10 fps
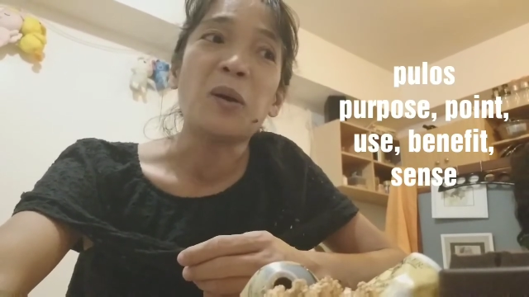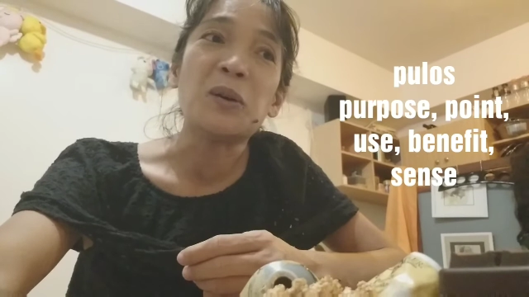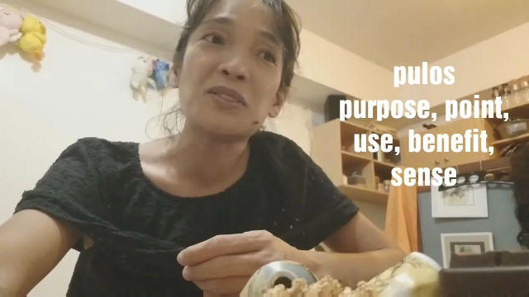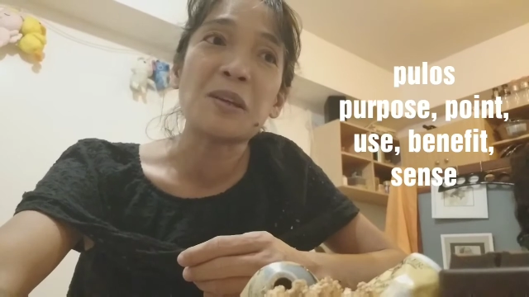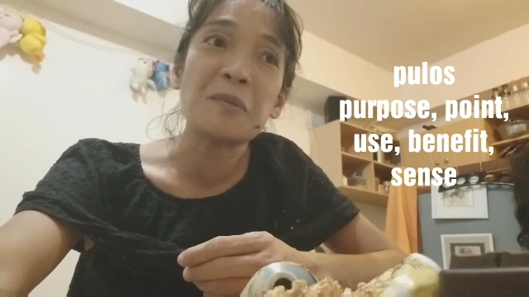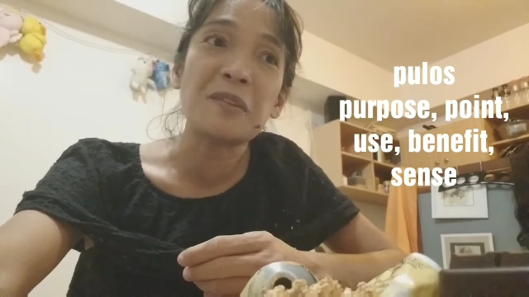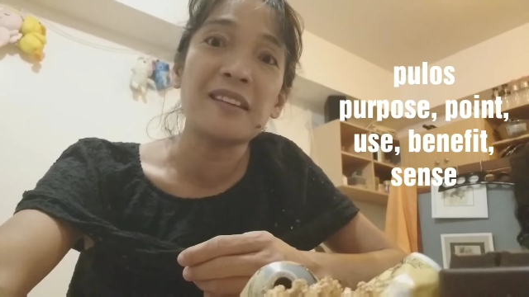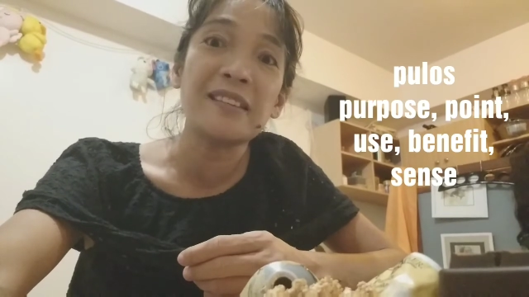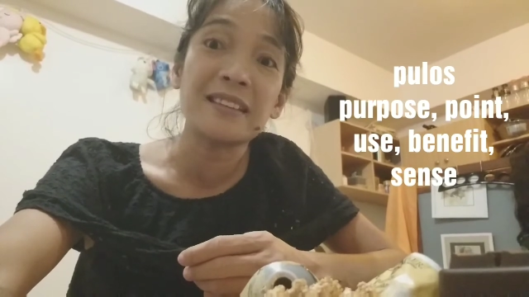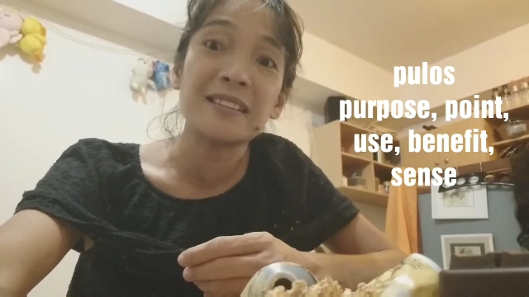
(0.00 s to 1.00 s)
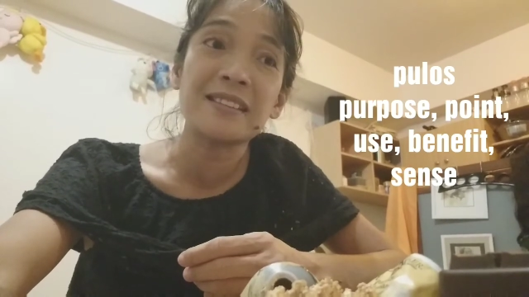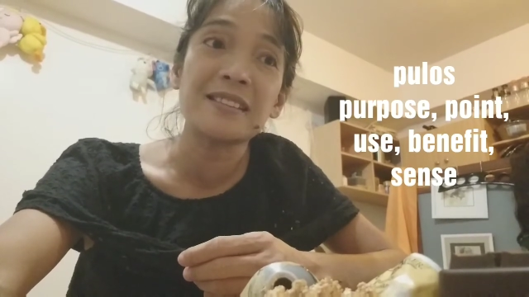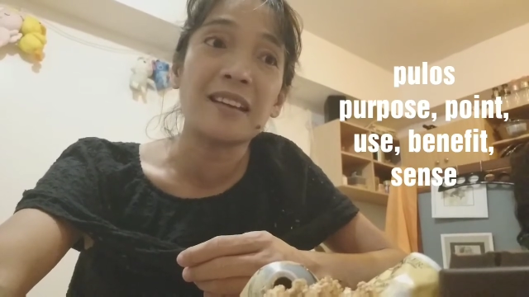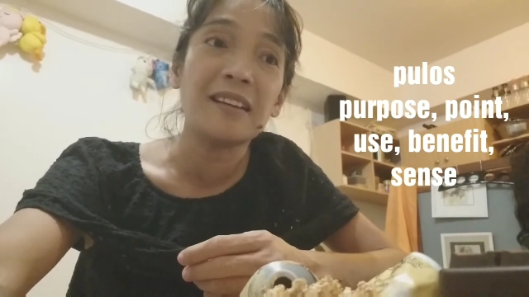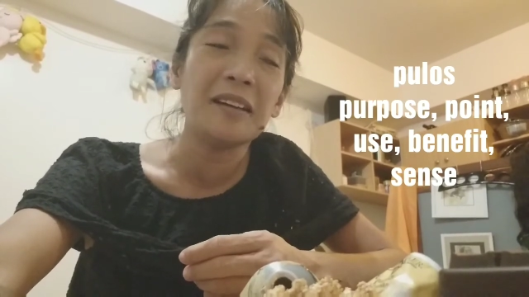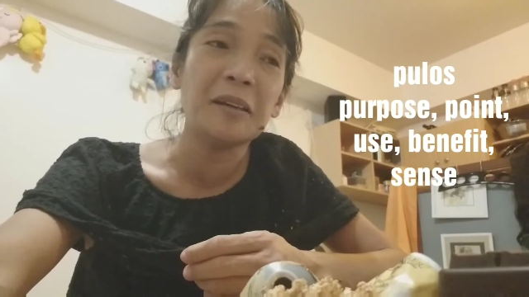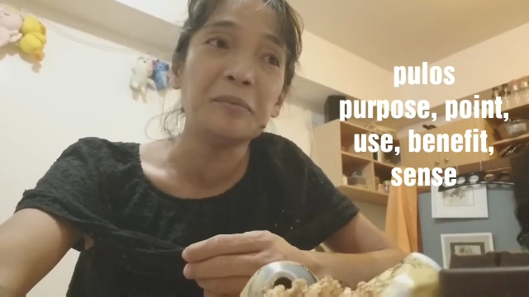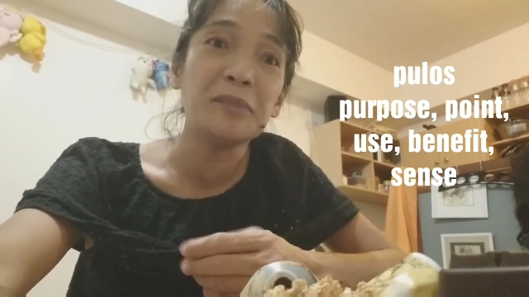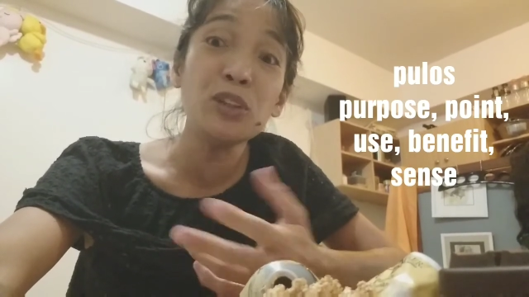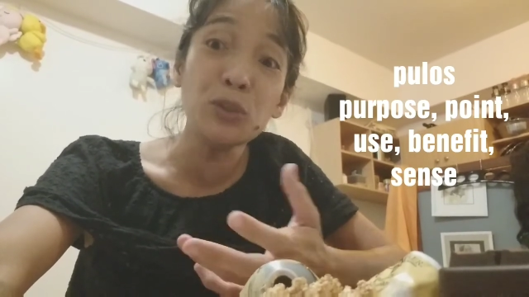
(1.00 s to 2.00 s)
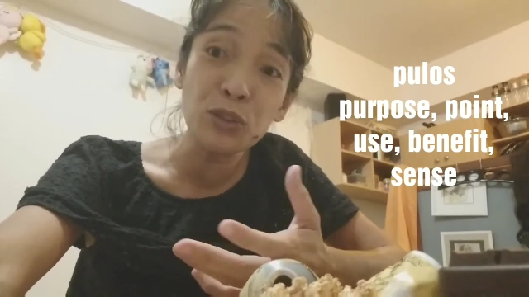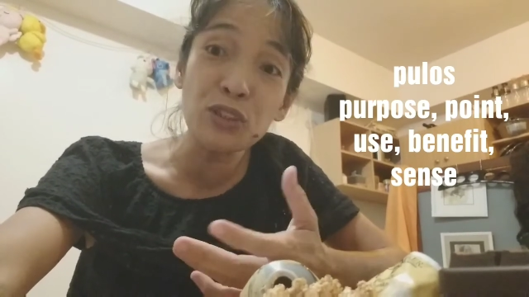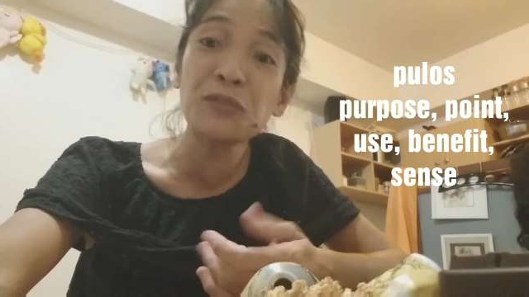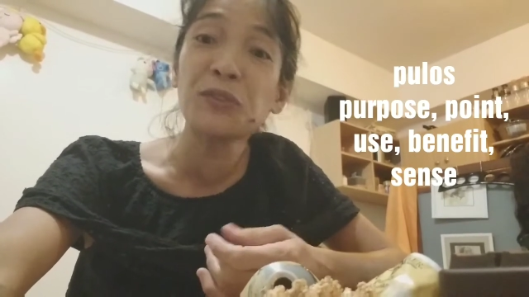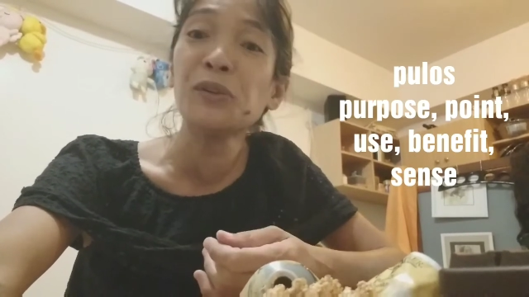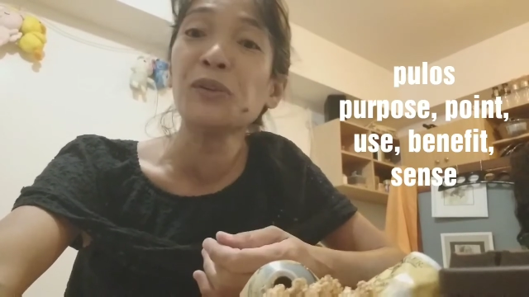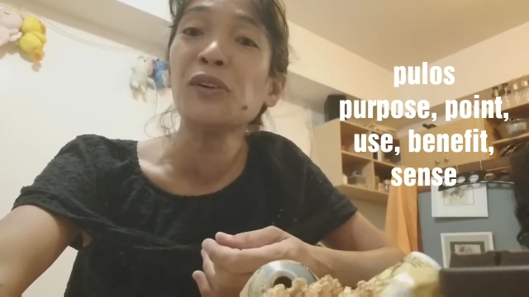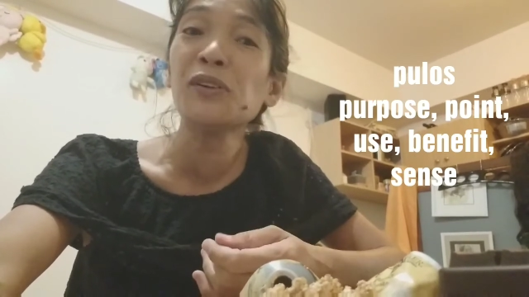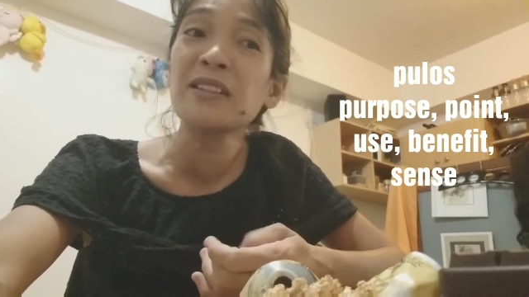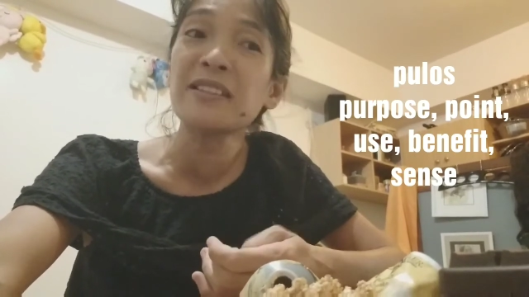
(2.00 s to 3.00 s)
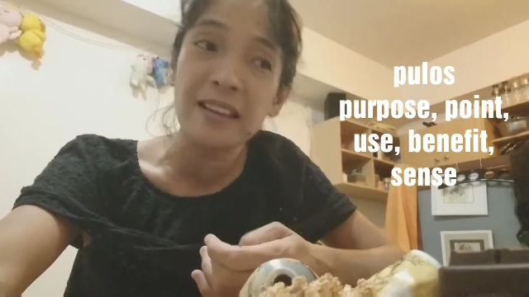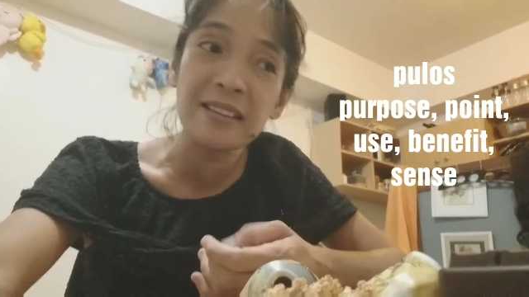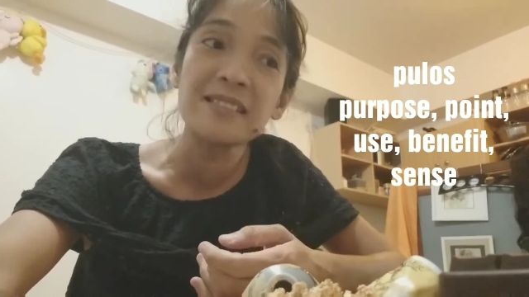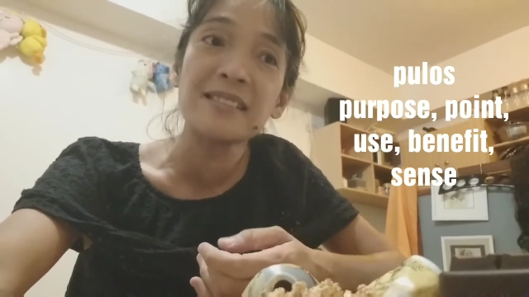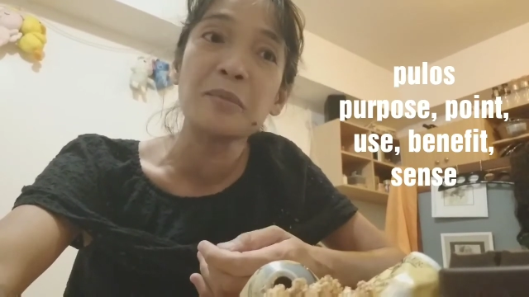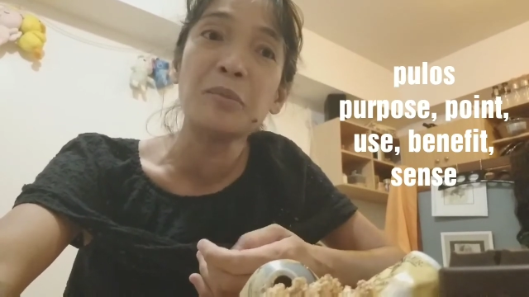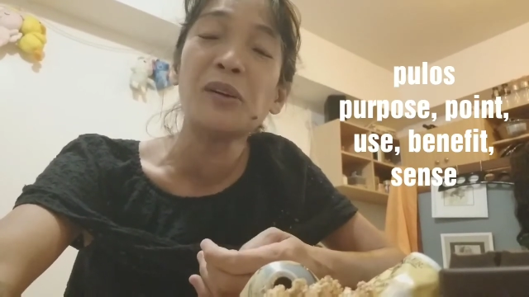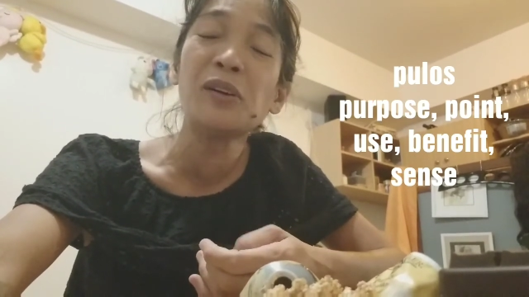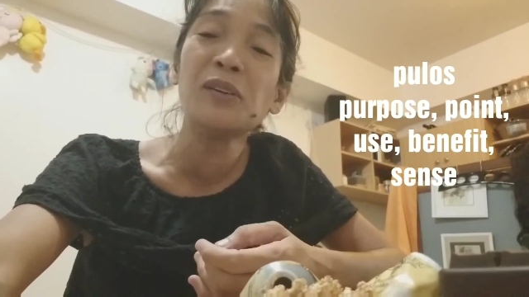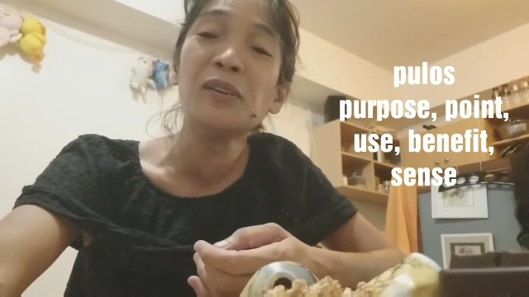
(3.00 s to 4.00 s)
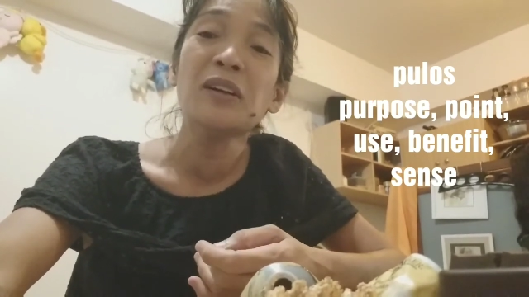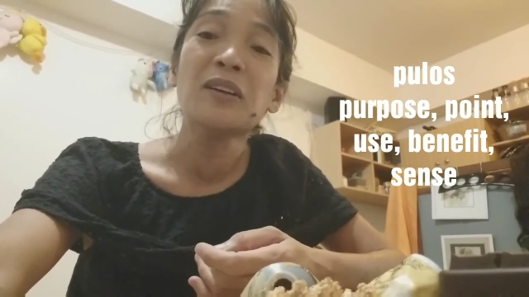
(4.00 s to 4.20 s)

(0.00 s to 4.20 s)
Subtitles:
something that's useful, sensible.